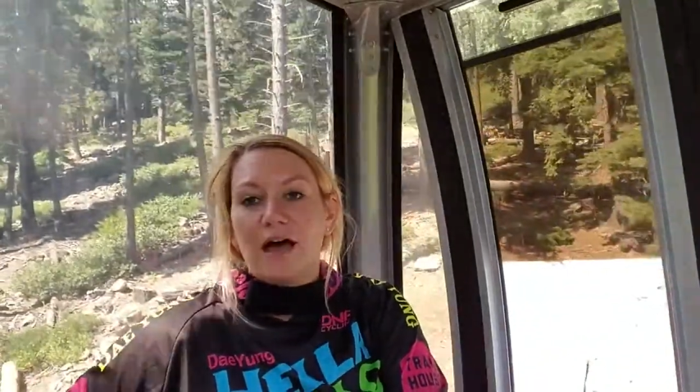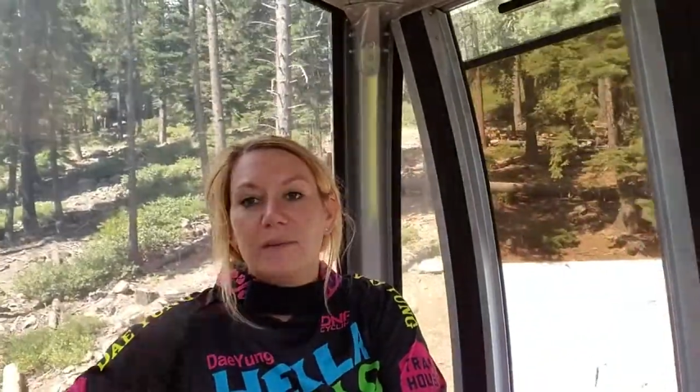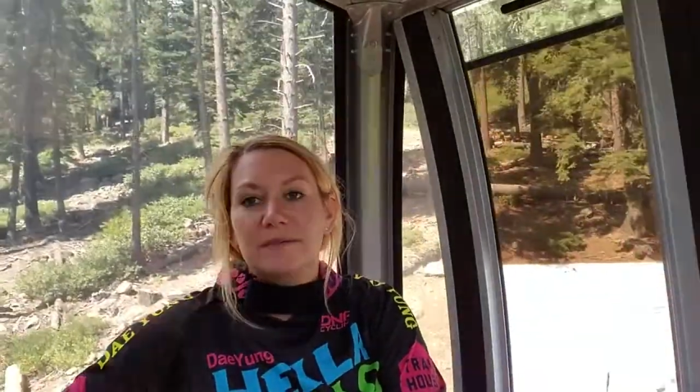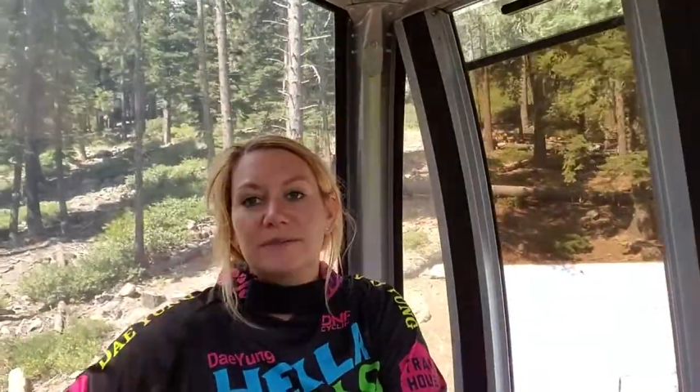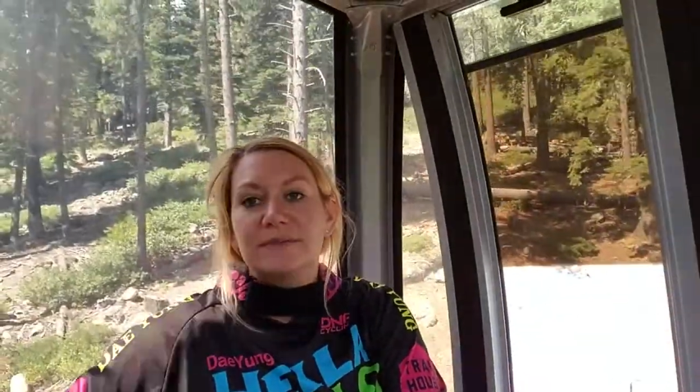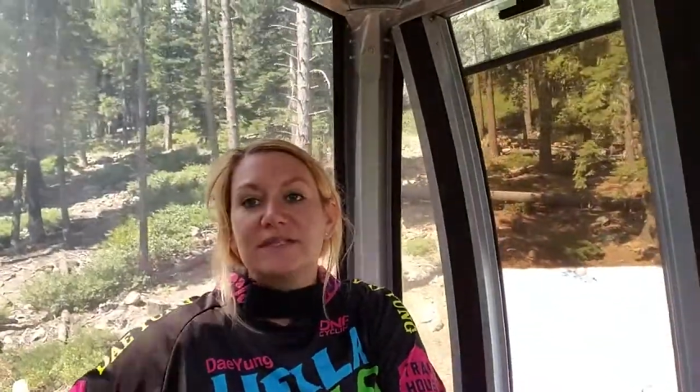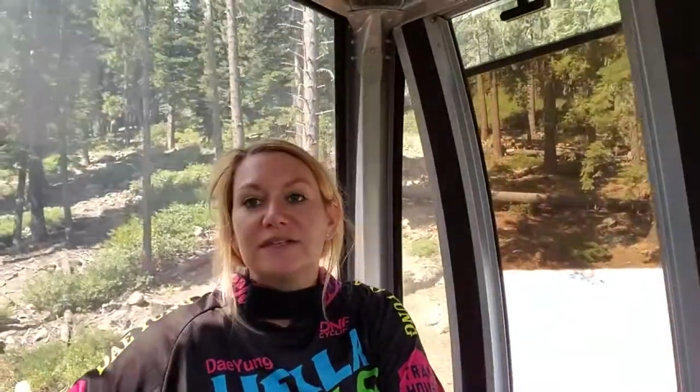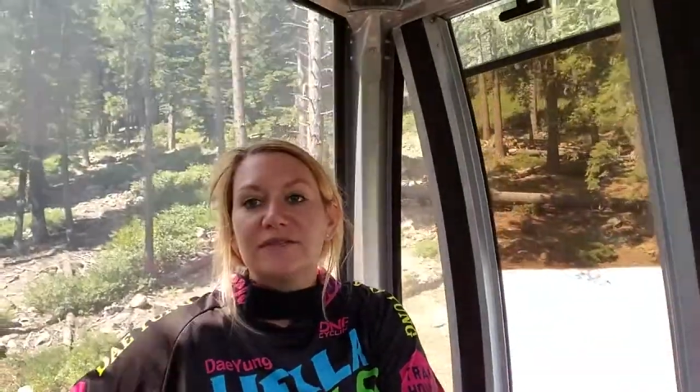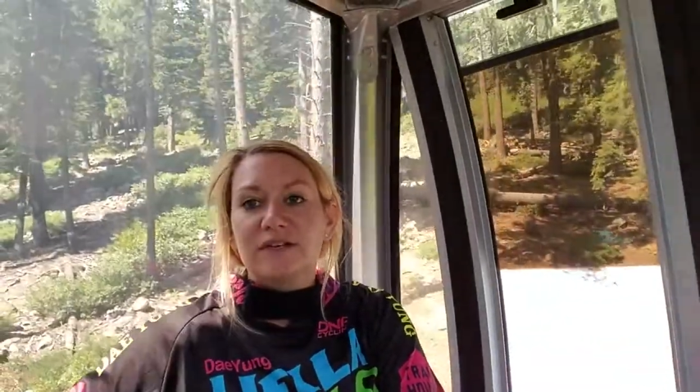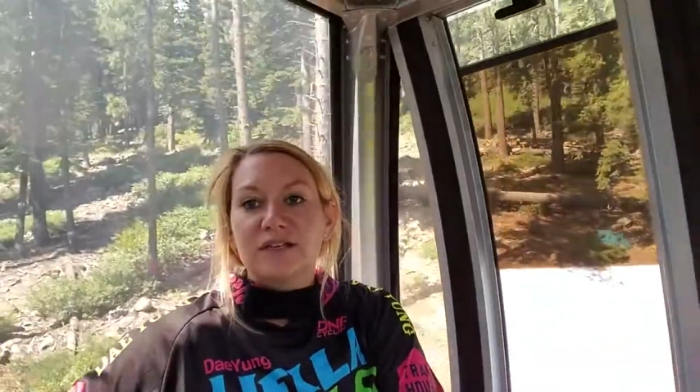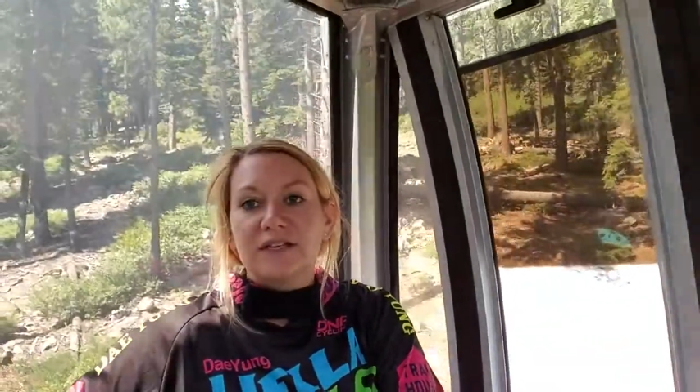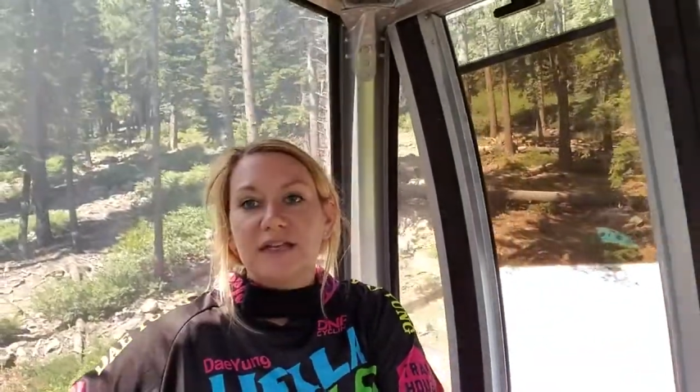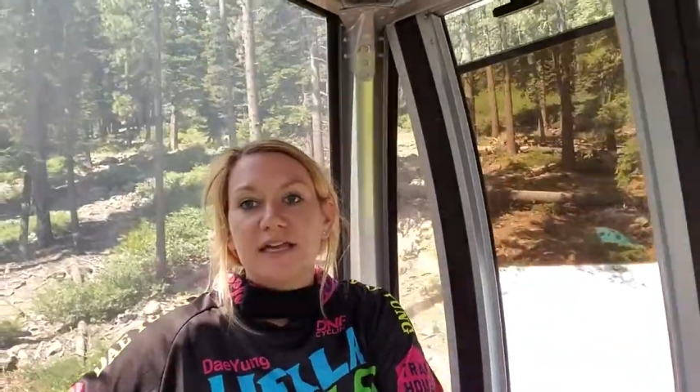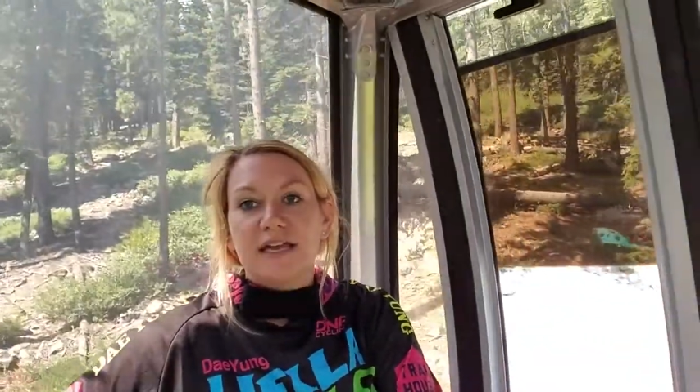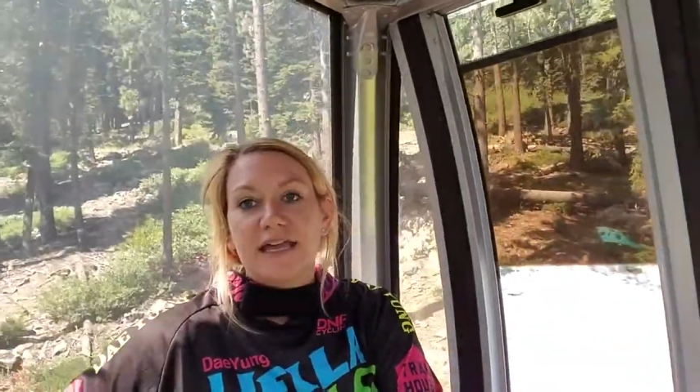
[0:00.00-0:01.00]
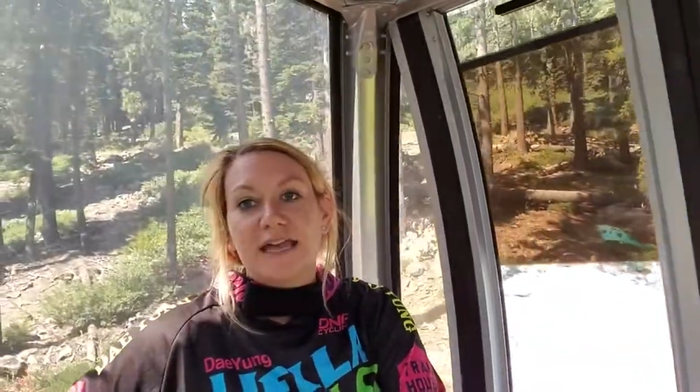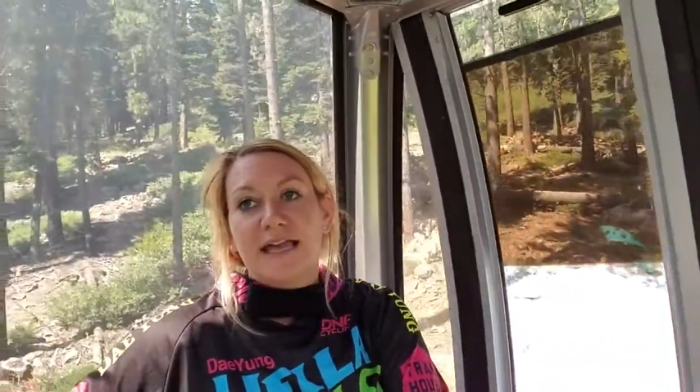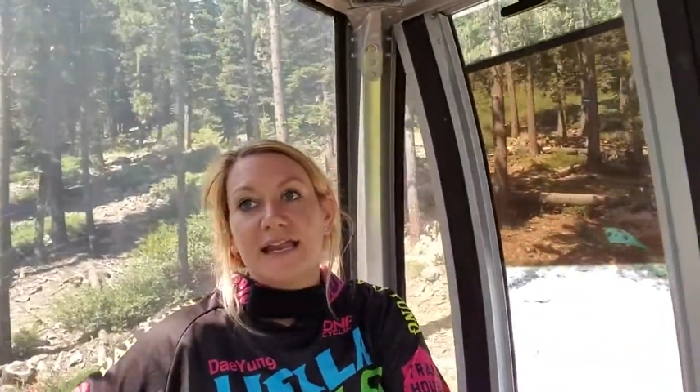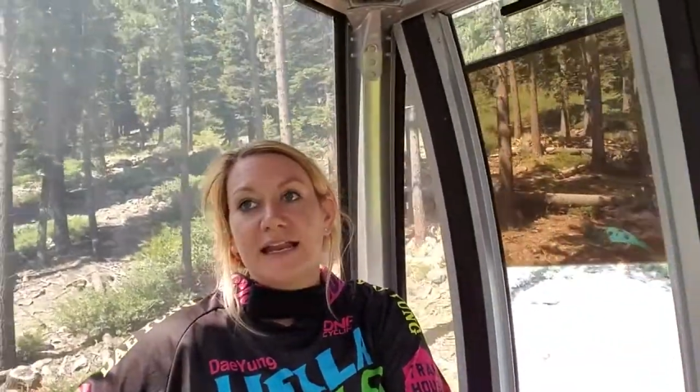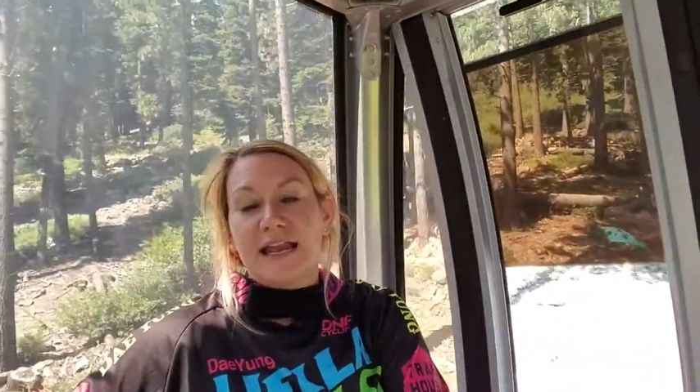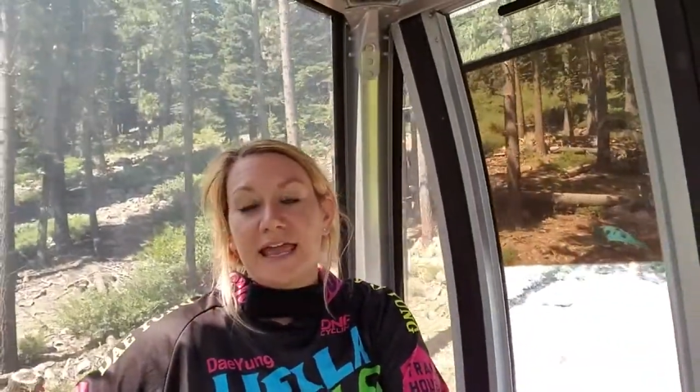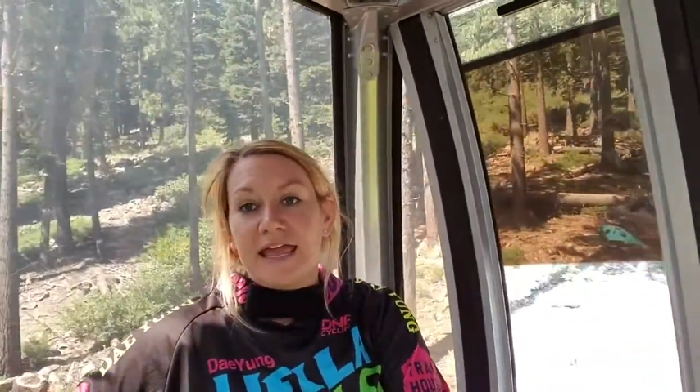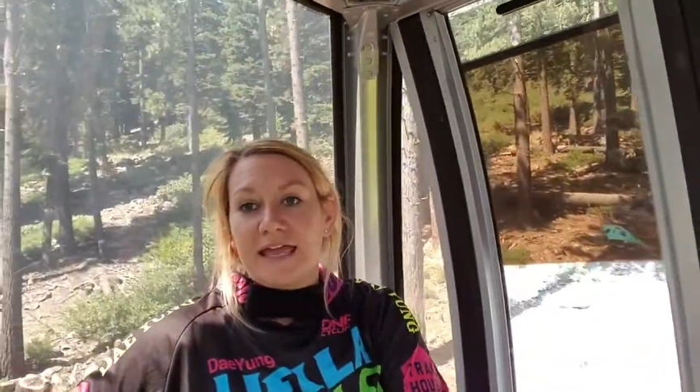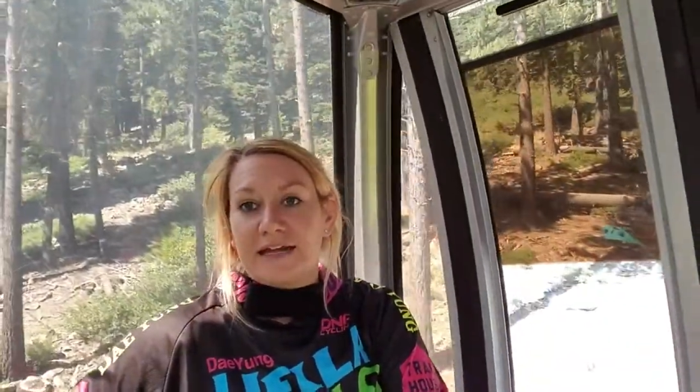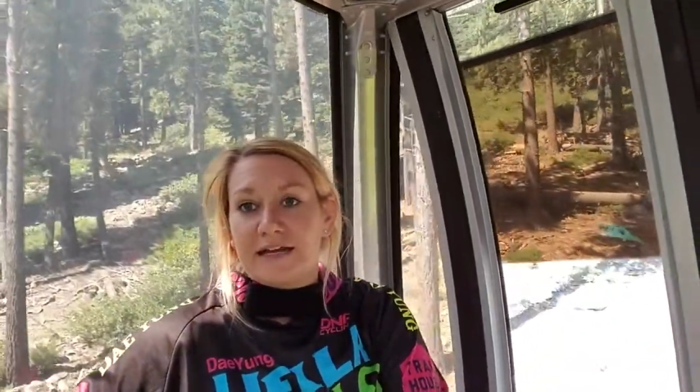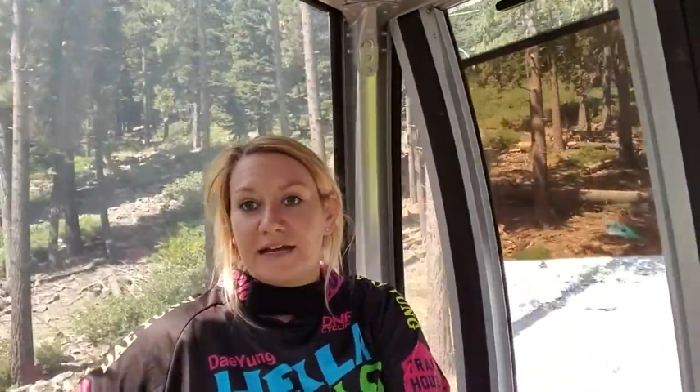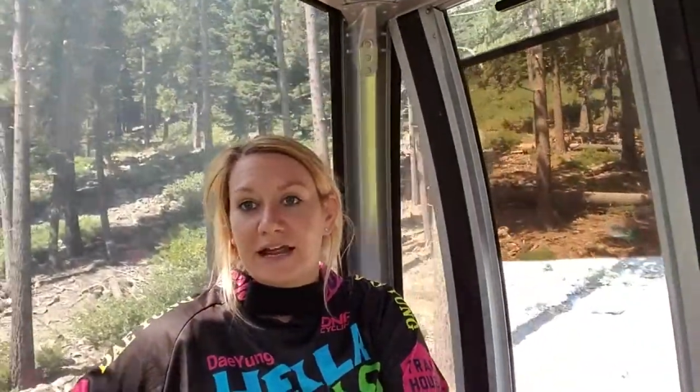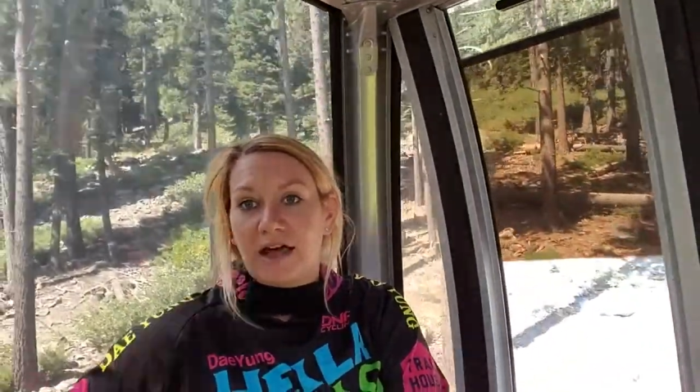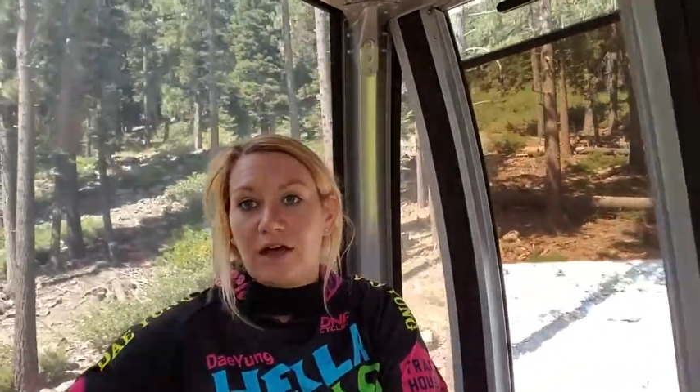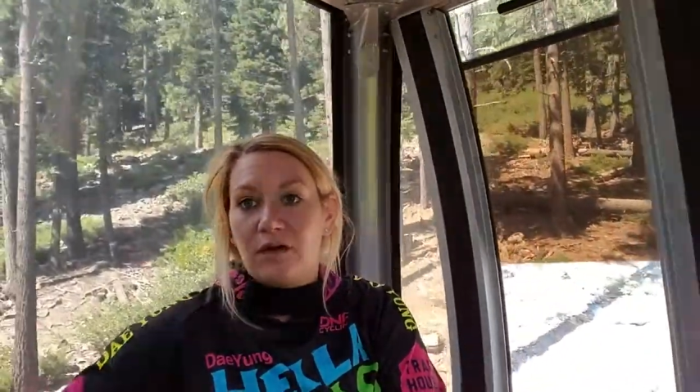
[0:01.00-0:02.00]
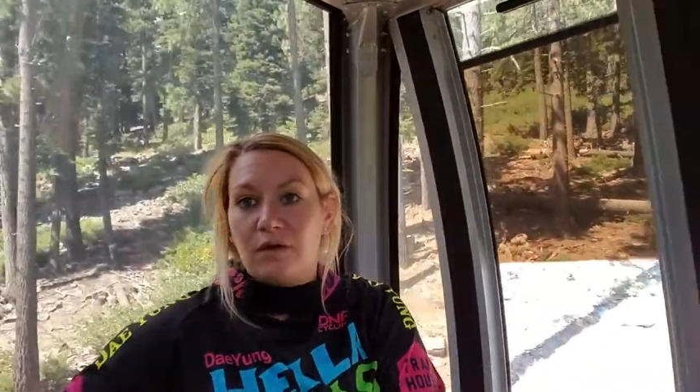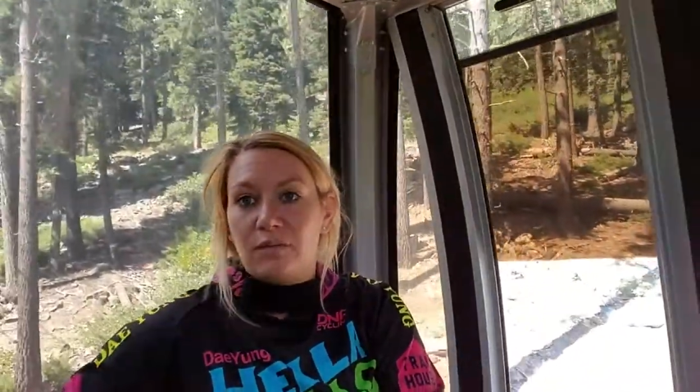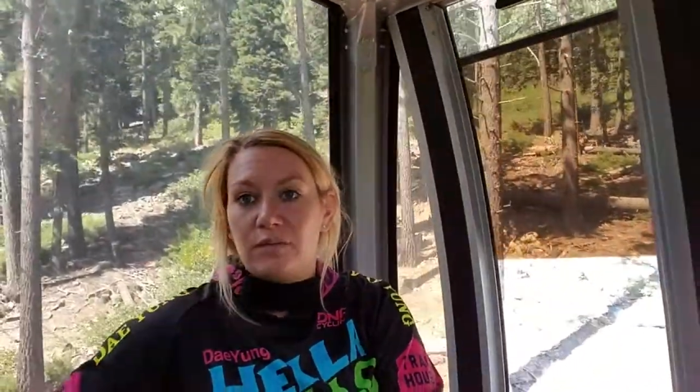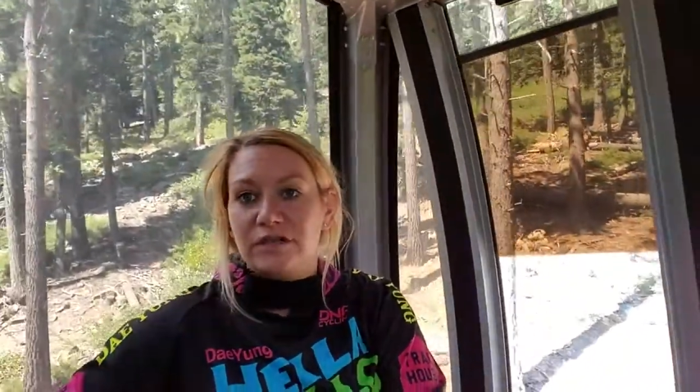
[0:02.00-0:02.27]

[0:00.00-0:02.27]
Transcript: specifically in Annadale,